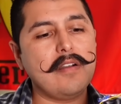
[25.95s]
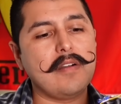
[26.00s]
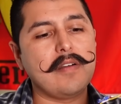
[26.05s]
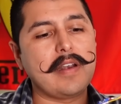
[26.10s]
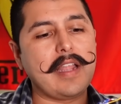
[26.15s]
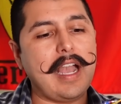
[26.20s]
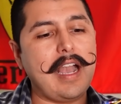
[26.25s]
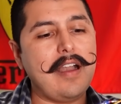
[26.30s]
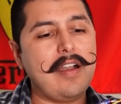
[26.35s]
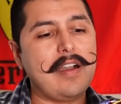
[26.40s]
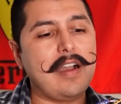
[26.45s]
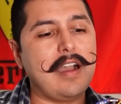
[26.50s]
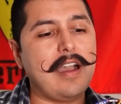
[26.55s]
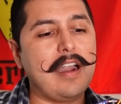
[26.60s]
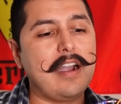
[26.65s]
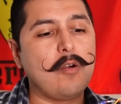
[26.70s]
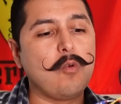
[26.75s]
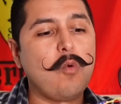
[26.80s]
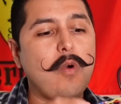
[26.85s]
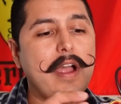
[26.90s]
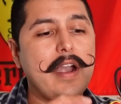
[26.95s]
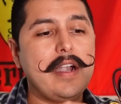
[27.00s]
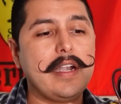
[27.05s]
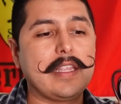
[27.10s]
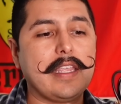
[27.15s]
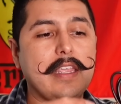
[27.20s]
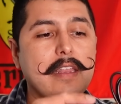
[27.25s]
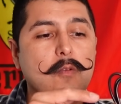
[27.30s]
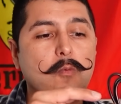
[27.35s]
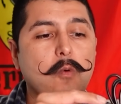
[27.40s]
on how a Hardwire
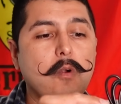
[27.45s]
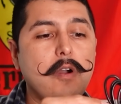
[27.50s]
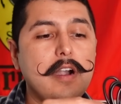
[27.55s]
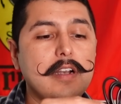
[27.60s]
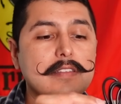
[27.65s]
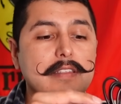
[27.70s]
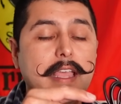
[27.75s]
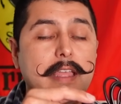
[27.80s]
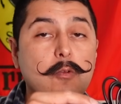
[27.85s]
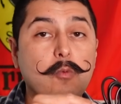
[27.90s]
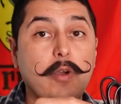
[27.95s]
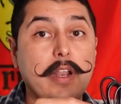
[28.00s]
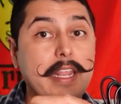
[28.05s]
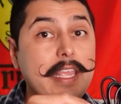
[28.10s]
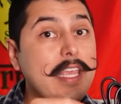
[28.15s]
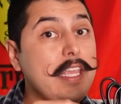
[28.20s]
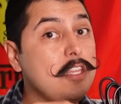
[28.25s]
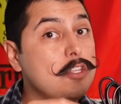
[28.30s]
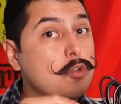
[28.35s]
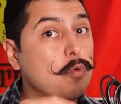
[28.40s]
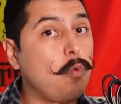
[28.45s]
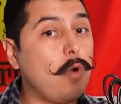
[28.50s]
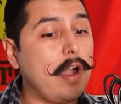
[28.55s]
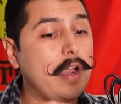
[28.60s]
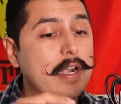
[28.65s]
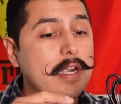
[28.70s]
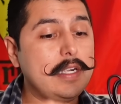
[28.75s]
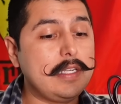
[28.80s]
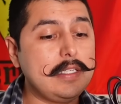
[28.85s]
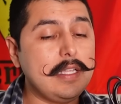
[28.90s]
kit works and what each
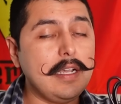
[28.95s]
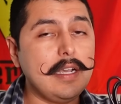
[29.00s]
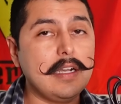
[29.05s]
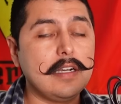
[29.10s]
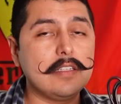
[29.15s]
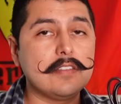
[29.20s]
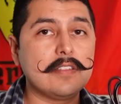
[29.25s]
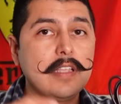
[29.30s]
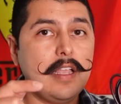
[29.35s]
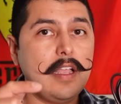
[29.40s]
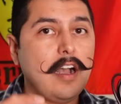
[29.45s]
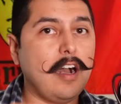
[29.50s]
wire does,